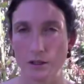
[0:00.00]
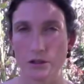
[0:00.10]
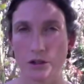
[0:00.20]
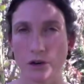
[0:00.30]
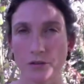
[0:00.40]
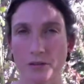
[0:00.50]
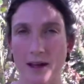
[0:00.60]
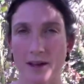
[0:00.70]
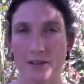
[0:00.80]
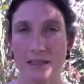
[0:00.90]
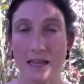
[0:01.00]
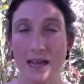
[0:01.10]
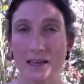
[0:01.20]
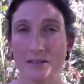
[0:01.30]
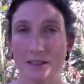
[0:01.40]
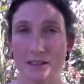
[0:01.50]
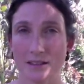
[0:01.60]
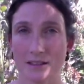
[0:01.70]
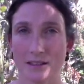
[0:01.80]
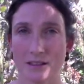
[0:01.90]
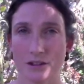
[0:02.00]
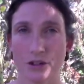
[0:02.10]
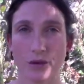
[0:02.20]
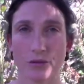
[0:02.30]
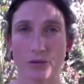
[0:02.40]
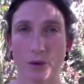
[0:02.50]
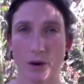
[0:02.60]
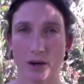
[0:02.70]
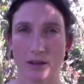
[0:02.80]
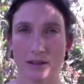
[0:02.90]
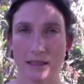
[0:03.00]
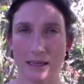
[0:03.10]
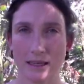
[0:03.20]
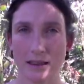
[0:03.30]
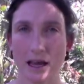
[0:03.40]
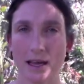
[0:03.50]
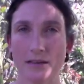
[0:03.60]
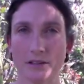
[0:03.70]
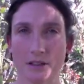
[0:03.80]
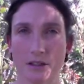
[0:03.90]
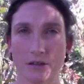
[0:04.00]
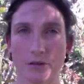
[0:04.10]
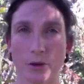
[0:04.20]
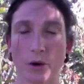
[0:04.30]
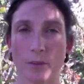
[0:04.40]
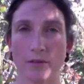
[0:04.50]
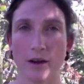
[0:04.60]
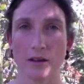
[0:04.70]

Tone 5 enlivens tone 4. It enlivens the form of our